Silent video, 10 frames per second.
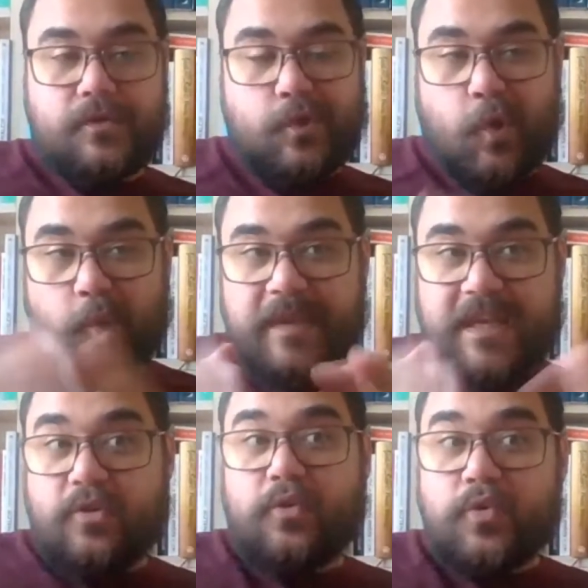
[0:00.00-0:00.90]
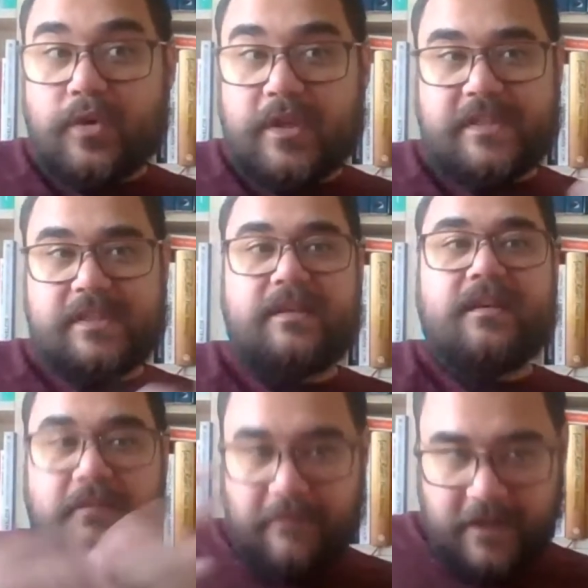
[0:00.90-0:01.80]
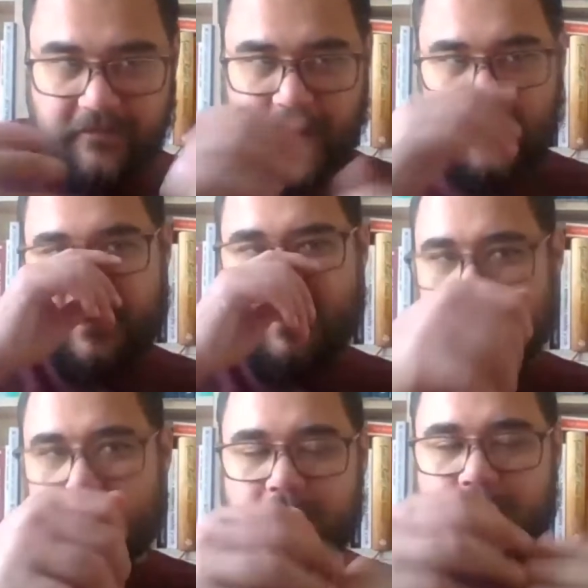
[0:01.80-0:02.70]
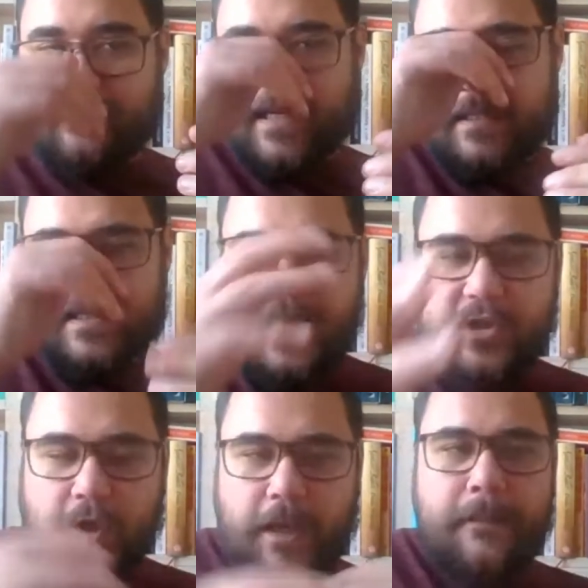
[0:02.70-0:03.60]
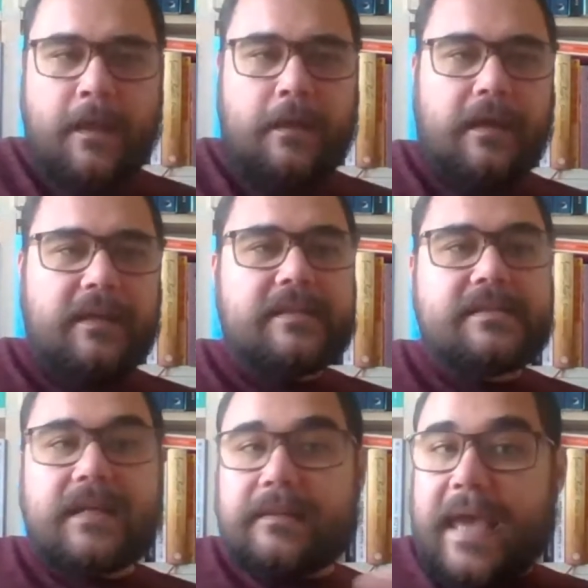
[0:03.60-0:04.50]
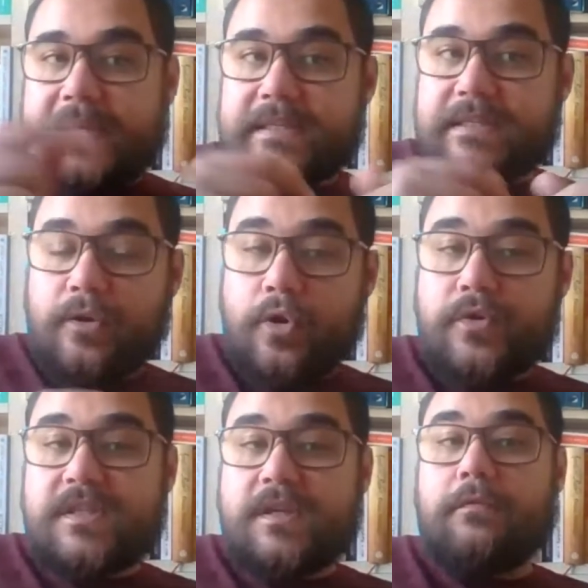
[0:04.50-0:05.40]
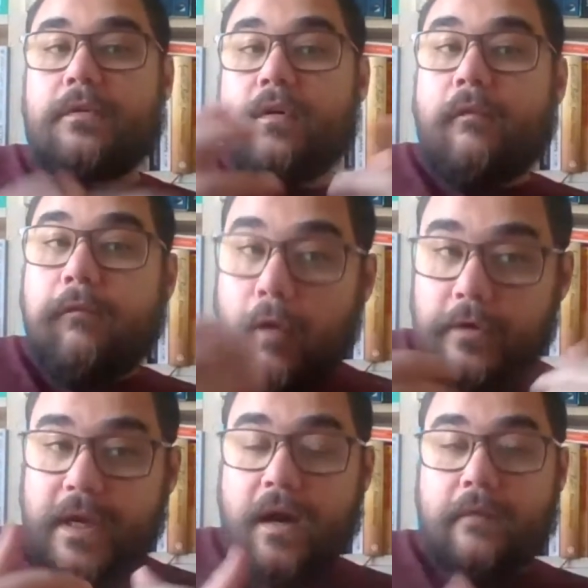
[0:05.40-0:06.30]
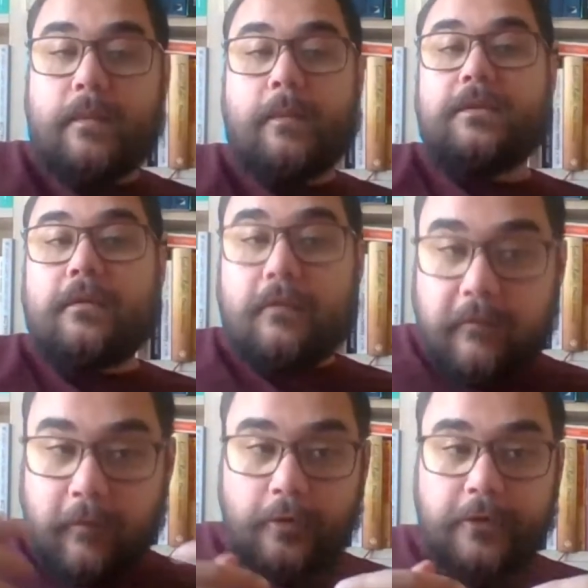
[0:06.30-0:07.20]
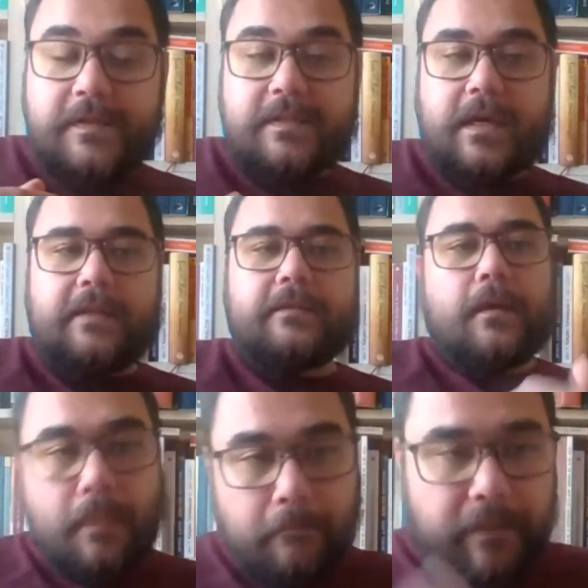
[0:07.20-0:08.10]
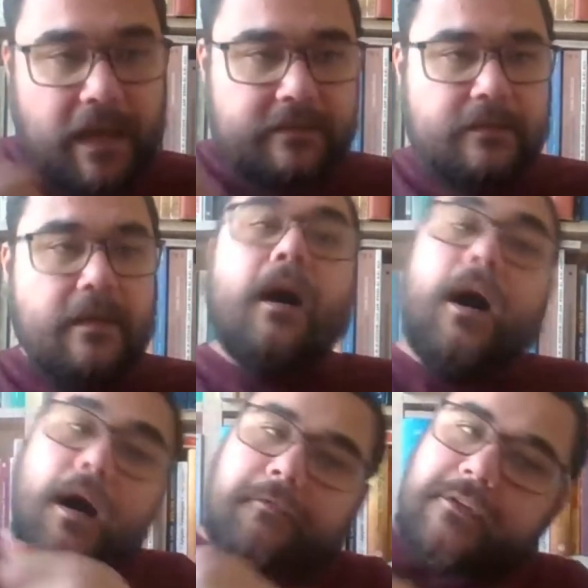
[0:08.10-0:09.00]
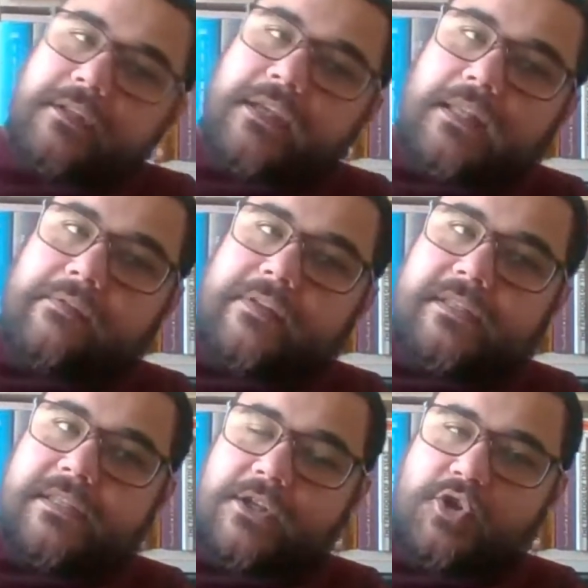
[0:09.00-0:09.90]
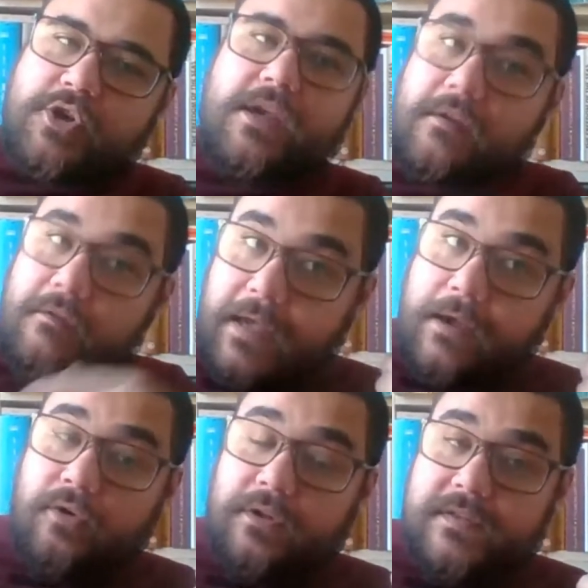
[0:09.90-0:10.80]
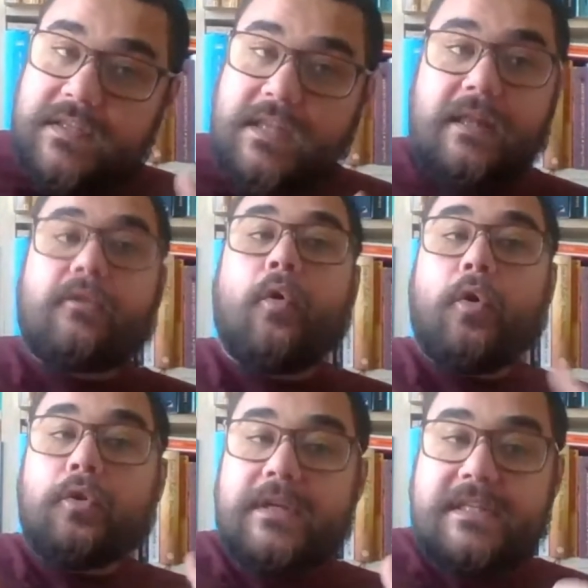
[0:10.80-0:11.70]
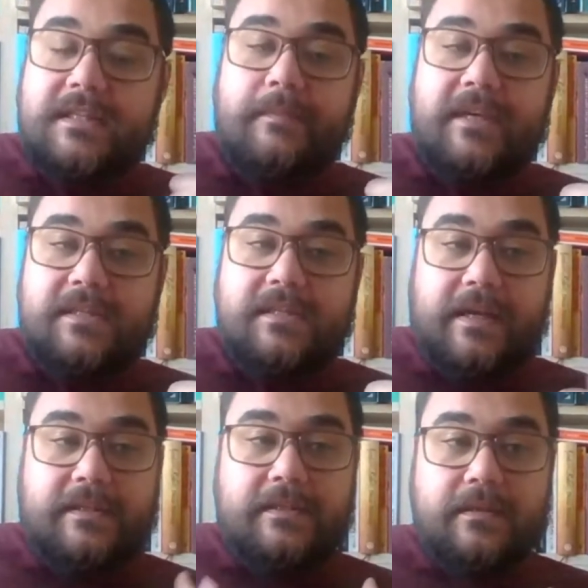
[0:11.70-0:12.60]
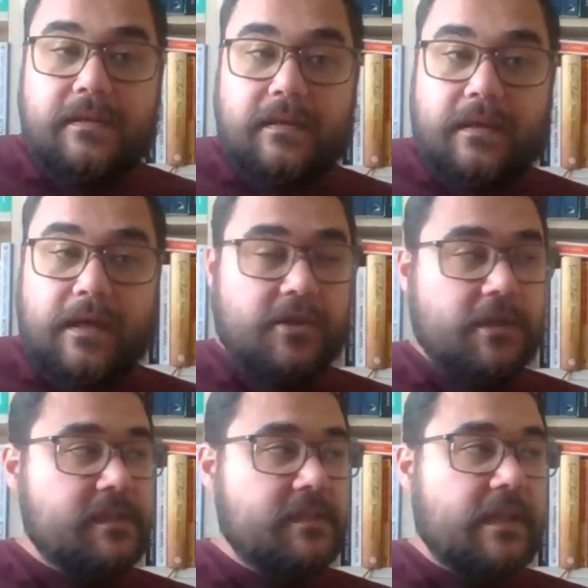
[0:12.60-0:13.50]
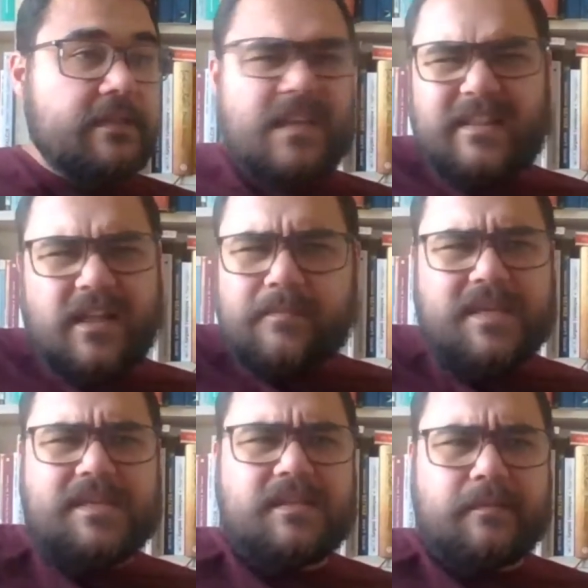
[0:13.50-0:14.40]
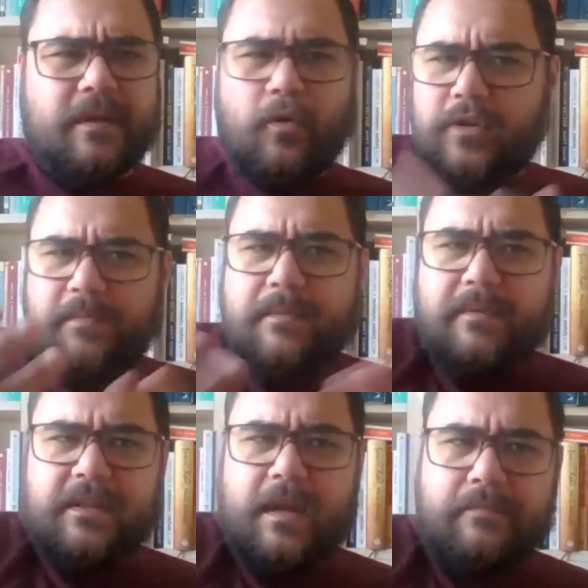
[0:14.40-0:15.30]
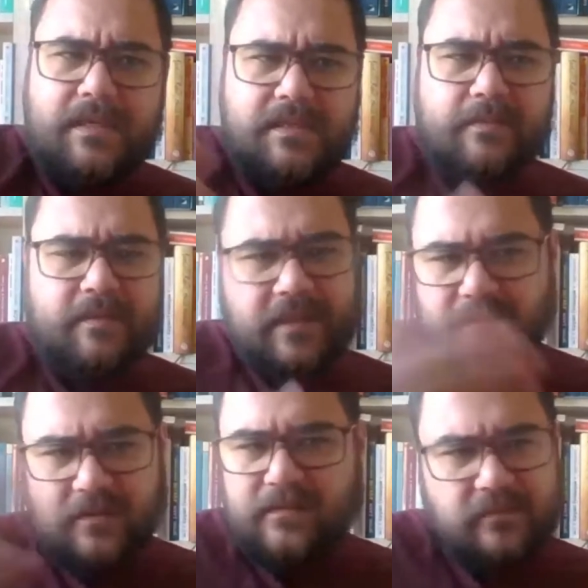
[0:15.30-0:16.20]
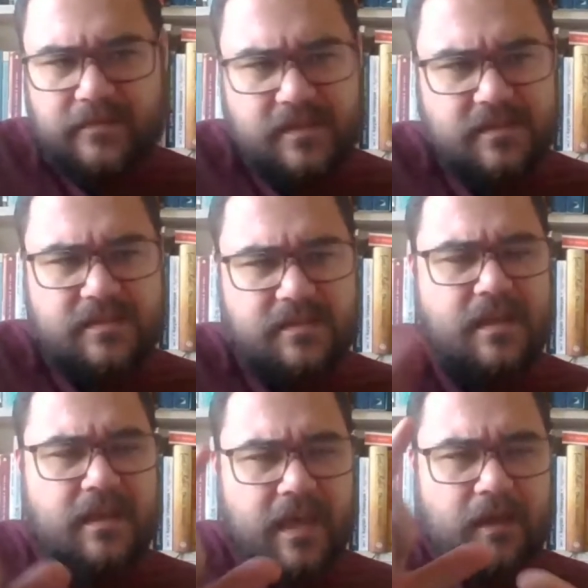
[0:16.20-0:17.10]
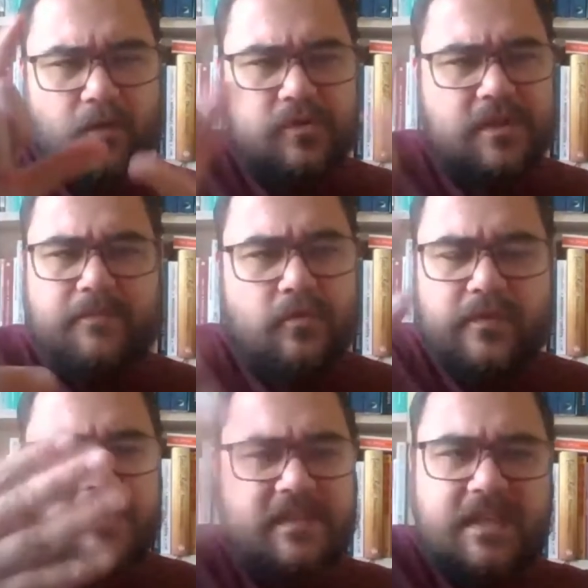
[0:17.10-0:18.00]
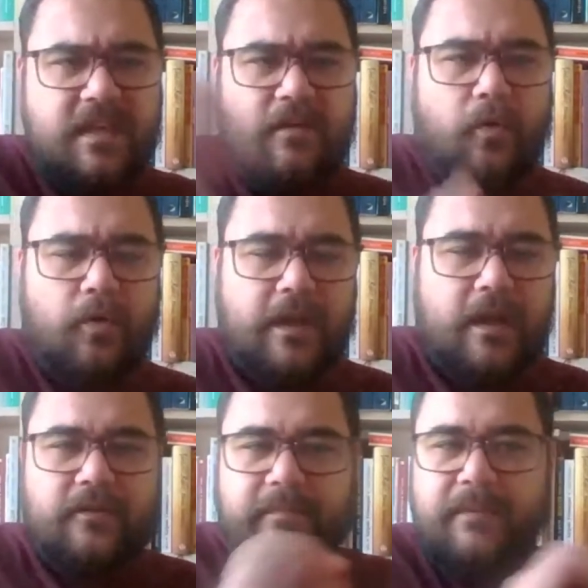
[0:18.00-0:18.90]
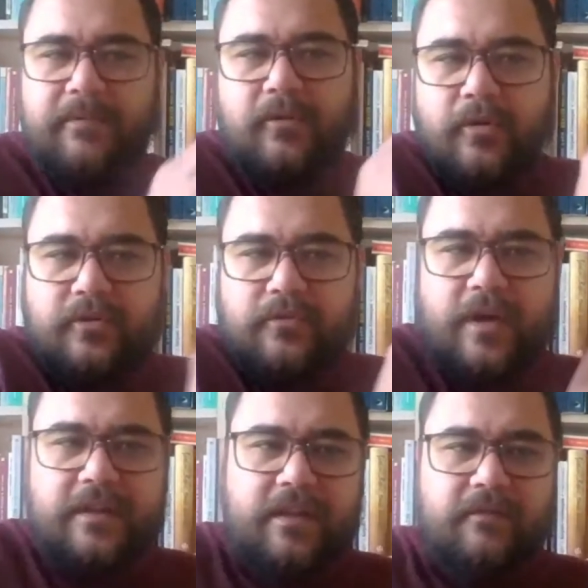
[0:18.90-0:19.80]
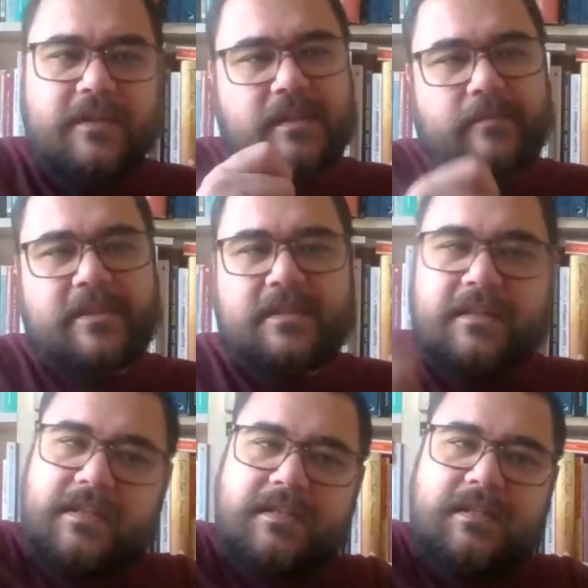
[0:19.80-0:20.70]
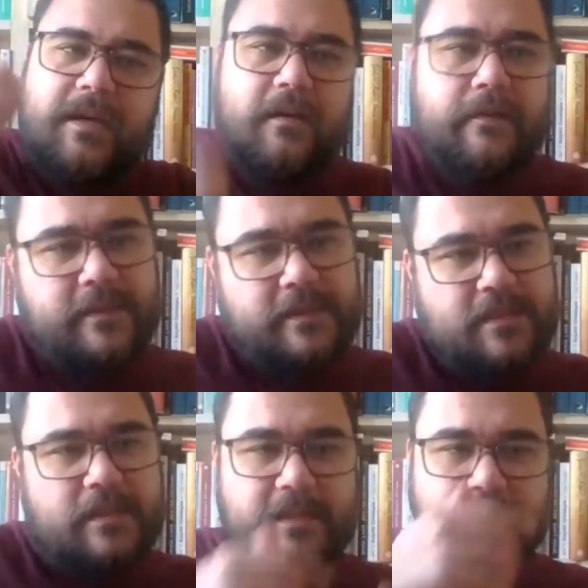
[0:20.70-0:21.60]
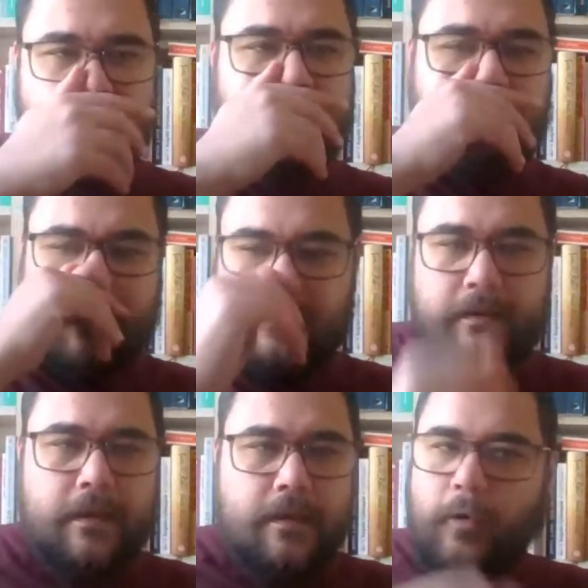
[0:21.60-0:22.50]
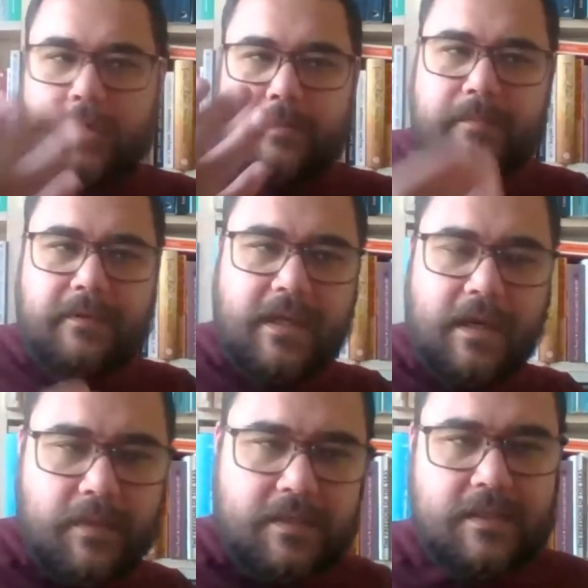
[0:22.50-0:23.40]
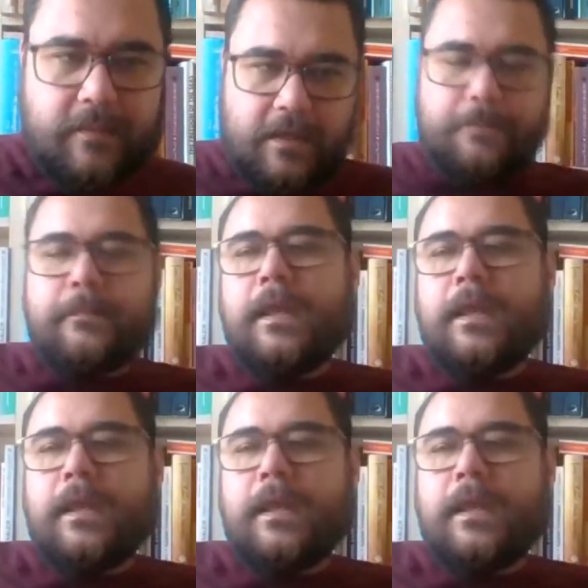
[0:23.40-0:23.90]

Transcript: So opinio Iuris, fatwa. So that means actually it is not exclusive for the government, for the state. But after the 11th century, we are going to see that all the Islamic states, actually states cannot be Islamic, only people can be Islamic, but it's a concept you would see all around, people going to write down Islamic states, Islamic governments, Islamic something, where only people can be Islamic.